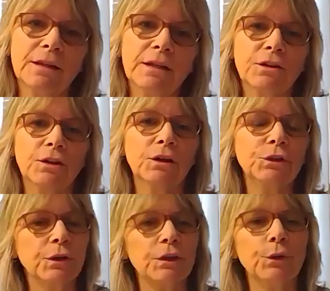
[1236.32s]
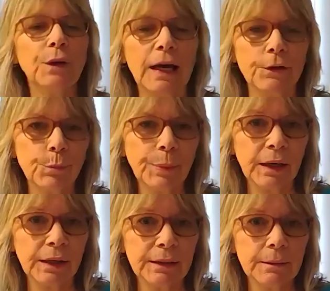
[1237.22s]
You know, you can do
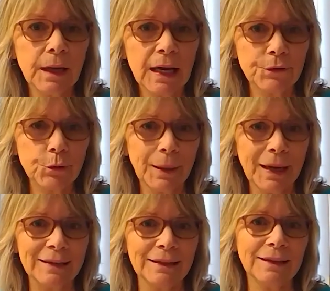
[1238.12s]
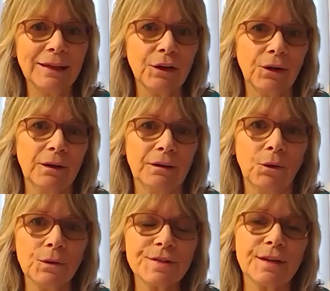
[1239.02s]
hydroponic gardening
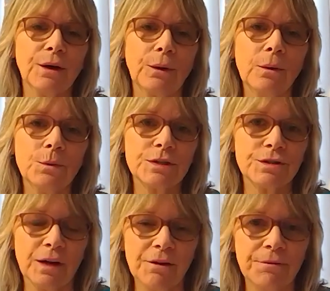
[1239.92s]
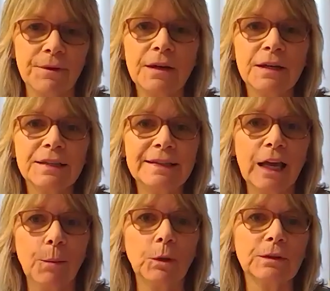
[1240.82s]
also, which I've
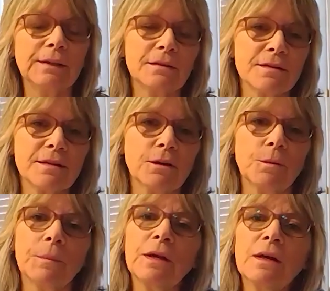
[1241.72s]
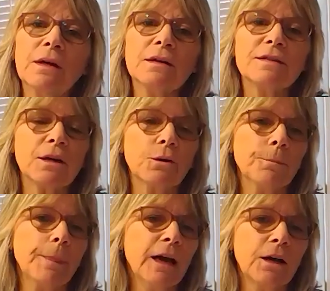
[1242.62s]
dabbled in some. So
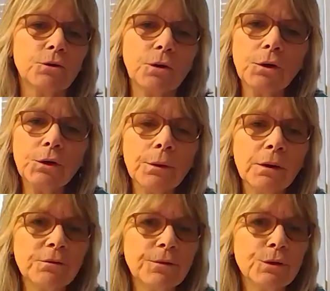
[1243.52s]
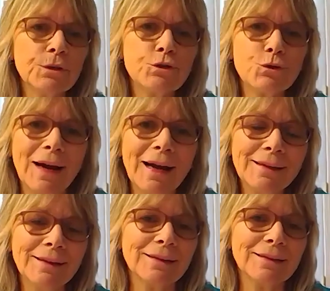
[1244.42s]
yeah, grow your own food, dry
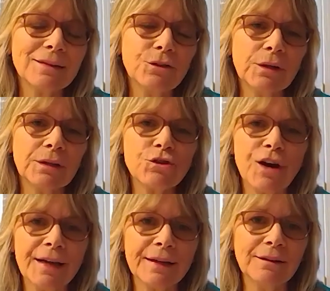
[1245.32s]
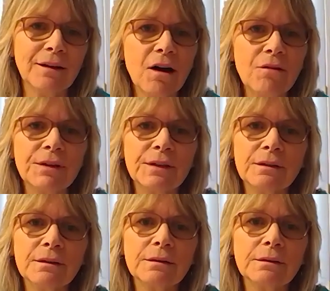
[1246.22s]
it. You can dry it in the
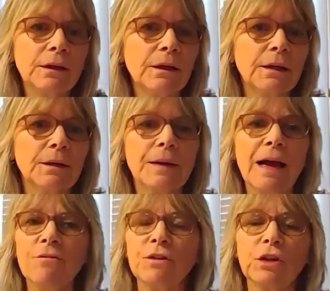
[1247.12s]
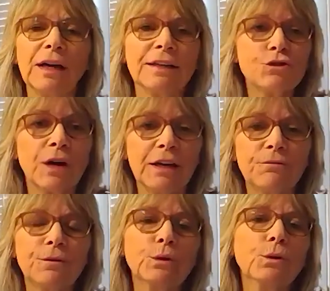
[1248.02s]
oven, have a lot of dried
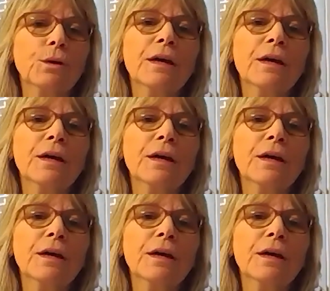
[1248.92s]
food.